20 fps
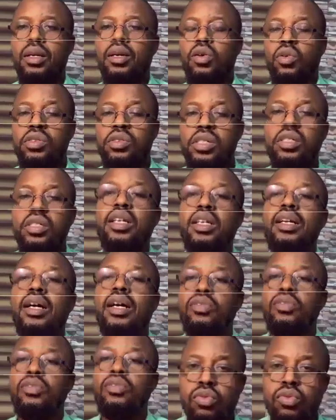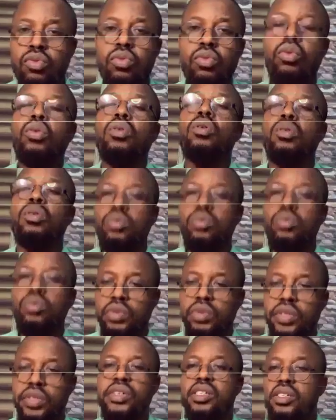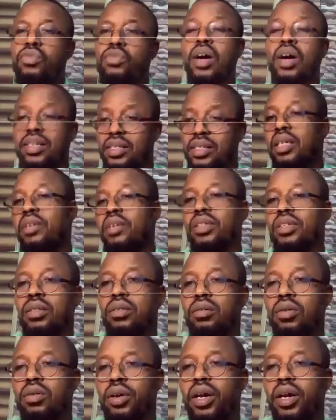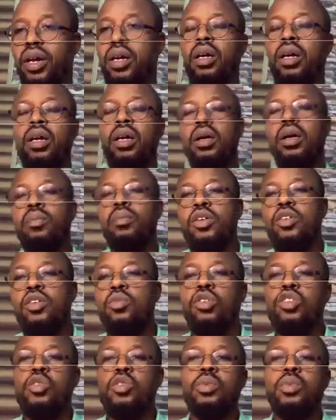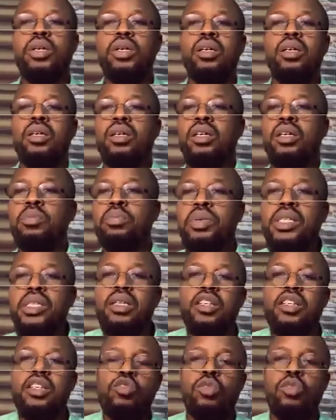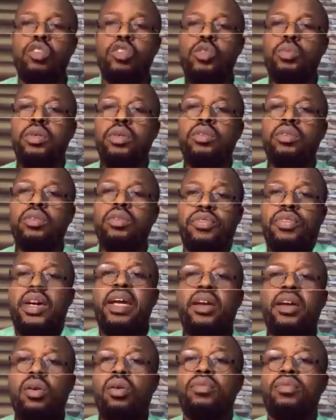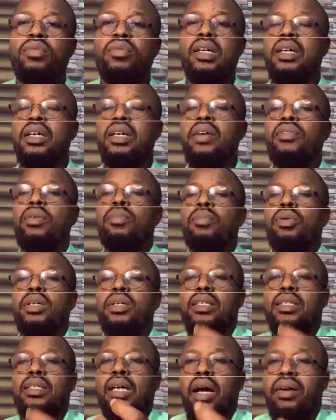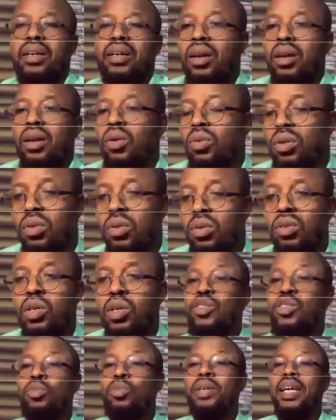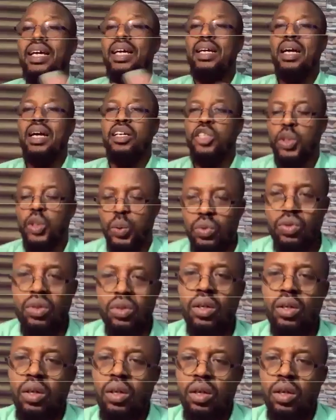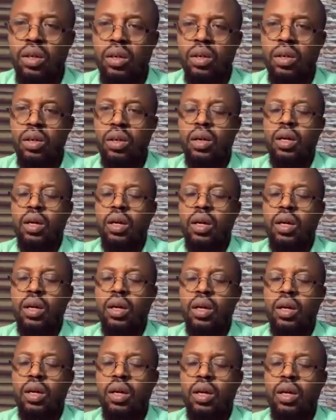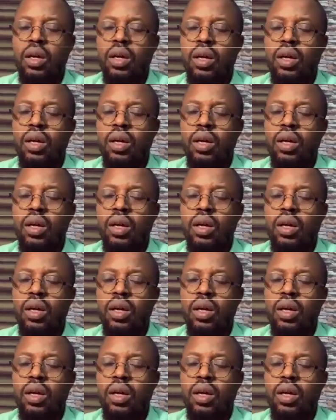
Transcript: considering that VU, the reasons VU has given, okay? You must be, in business, you must be fair enough that everybody is carried along, otherwise there'll be legal issues. And VU is a